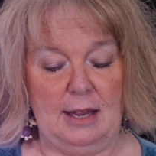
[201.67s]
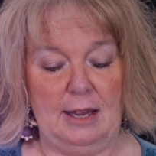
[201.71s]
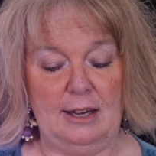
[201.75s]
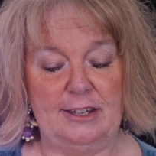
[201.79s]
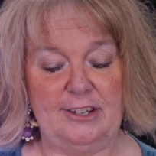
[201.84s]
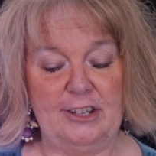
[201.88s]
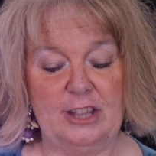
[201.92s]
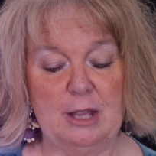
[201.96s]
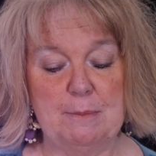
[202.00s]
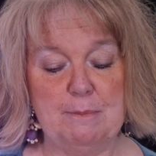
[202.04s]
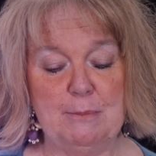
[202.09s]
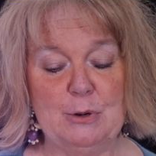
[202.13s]

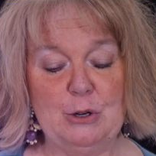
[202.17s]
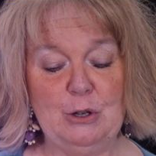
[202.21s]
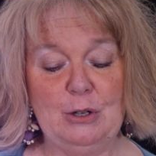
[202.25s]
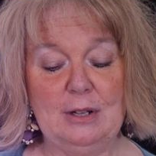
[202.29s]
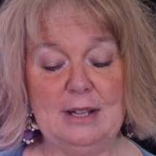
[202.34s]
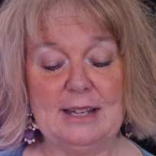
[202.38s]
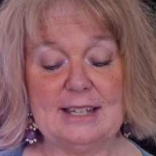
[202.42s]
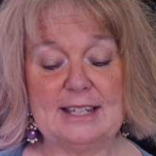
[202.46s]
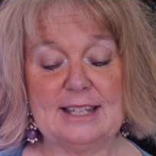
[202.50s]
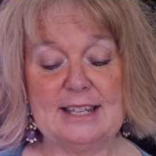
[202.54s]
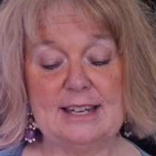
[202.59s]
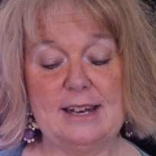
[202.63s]
"Into the
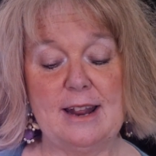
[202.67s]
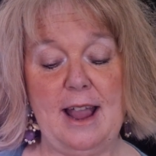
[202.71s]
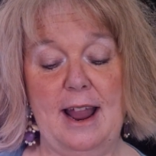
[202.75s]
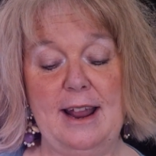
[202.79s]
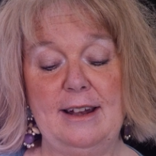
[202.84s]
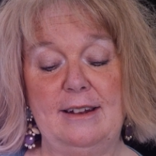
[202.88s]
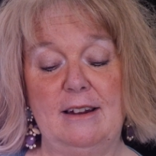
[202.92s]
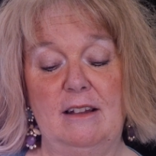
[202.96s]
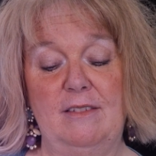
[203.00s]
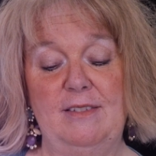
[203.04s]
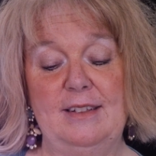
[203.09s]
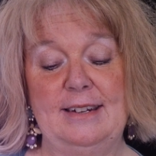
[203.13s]
moonless
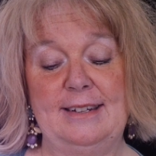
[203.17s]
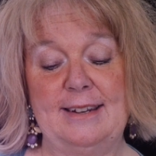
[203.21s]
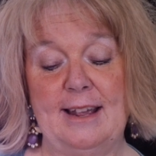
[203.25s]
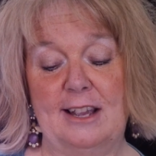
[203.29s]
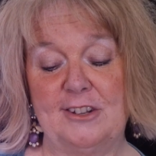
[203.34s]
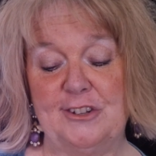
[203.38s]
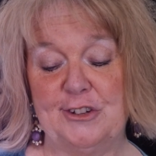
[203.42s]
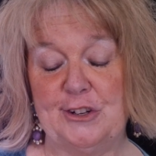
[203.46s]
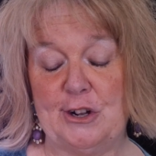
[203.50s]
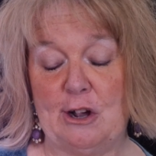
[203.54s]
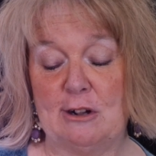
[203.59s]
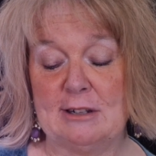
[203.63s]
night of the
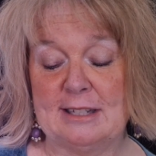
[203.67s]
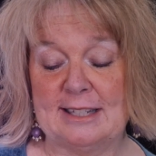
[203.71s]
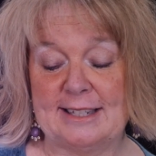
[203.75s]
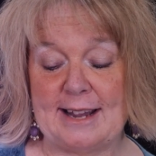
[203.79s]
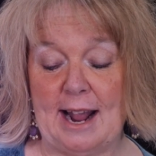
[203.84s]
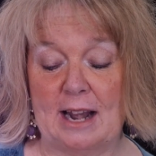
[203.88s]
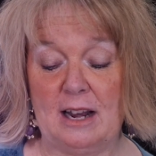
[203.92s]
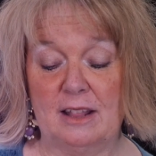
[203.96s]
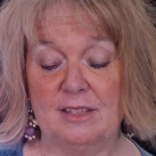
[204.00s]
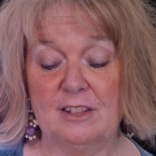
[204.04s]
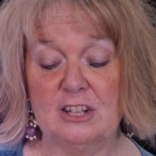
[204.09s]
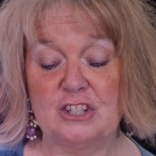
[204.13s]
desert
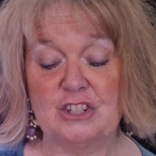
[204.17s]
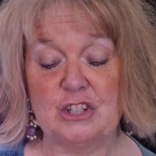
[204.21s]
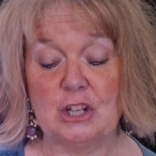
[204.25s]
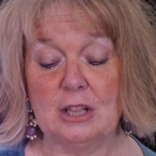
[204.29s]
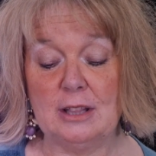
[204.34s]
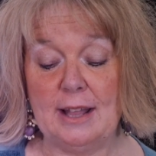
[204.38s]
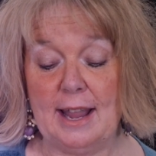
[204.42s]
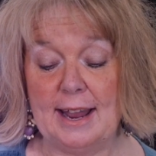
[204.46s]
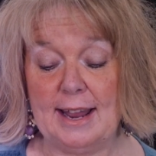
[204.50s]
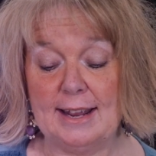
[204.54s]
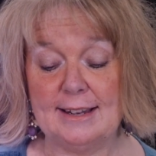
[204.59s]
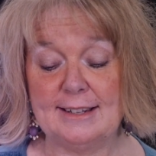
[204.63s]
outside of the
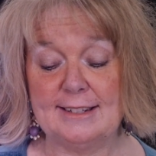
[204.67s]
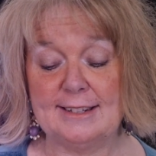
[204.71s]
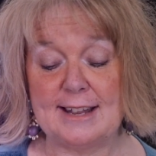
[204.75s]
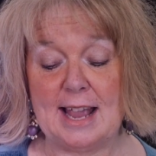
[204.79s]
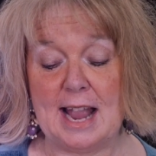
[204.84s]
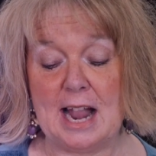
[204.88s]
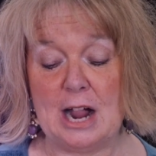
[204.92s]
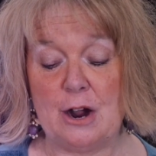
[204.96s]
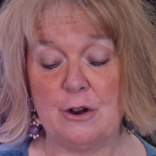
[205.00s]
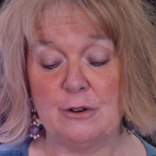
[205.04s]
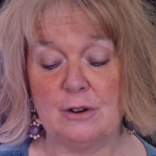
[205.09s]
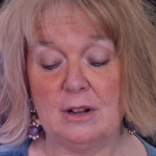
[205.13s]
Chilean
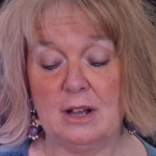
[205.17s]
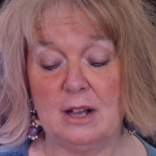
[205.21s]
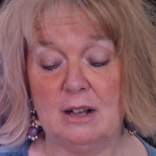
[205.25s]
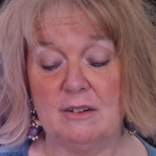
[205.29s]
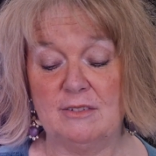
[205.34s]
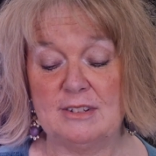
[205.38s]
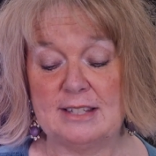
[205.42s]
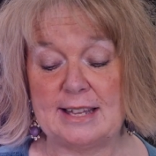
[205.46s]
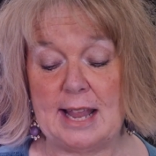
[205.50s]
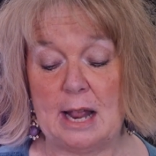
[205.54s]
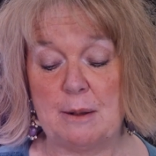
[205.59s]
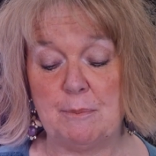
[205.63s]
town
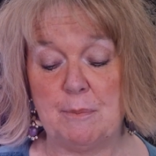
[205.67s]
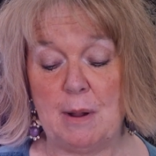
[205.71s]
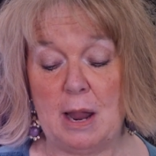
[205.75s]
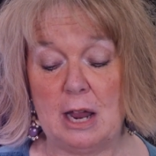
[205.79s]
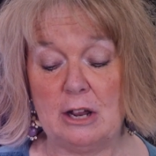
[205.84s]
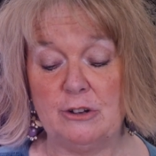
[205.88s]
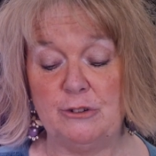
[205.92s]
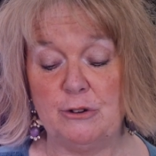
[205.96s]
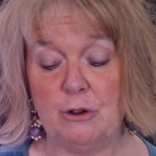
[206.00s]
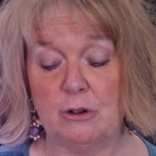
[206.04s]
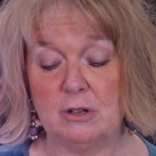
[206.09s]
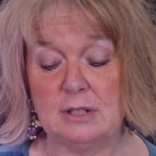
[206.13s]
of San
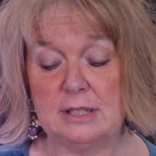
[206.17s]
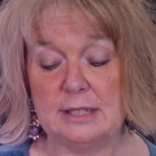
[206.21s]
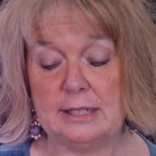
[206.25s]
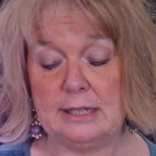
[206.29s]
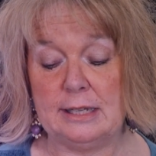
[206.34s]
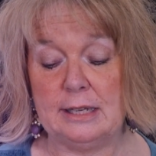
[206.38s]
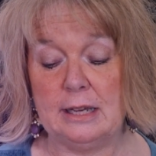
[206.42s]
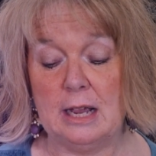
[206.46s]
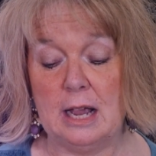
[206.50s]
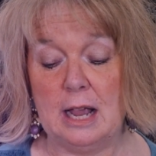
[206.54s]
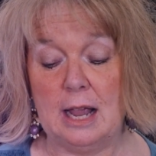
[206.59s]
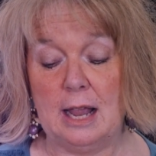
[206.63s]
Pedro
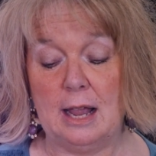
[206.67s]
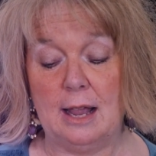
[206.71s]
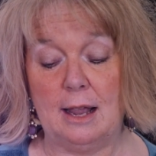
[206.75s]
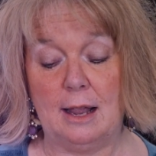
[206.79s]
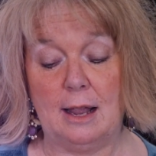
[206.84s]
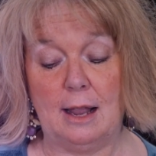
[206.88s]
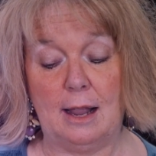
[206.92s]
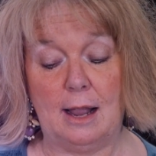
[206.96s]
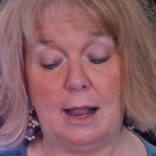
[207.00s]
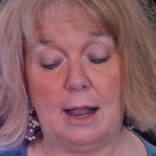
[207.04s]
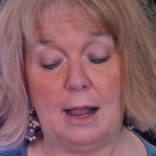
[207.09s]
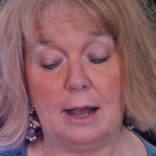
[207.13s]
de
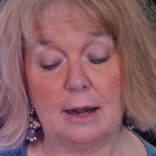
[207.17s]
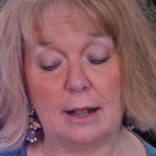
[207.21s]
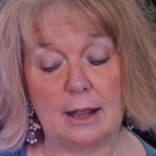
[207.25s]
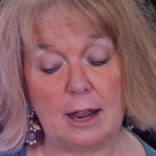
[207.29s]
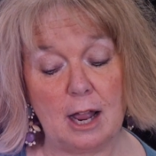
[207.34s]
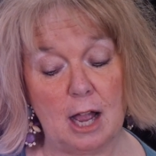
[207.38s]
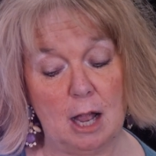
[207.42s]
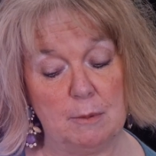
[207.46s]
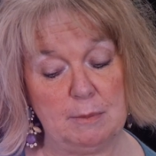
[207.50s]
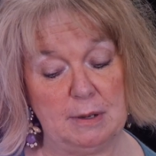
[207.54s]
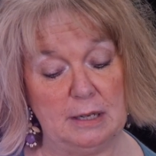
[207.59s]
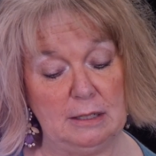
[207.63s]

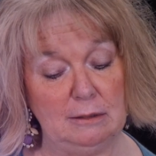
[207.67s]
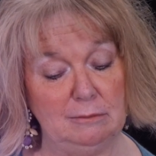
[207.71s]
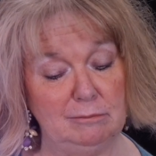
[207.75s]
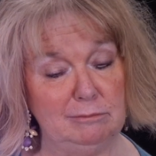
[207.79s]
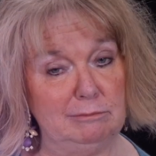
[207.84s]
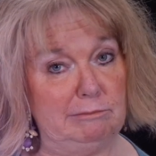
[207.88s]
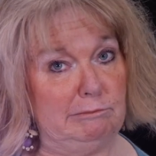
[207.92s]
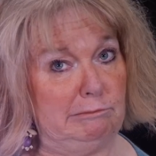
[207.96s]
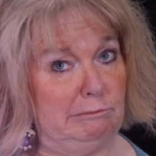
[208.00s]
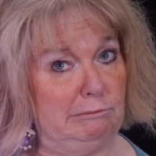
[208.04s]
Atacama,